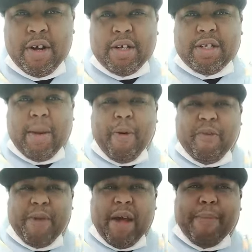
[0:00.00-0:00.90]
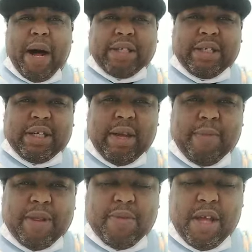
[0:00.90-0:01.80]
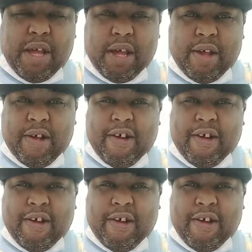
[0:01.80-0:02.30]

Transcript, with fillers: stop over me at Boston. Give me some tea.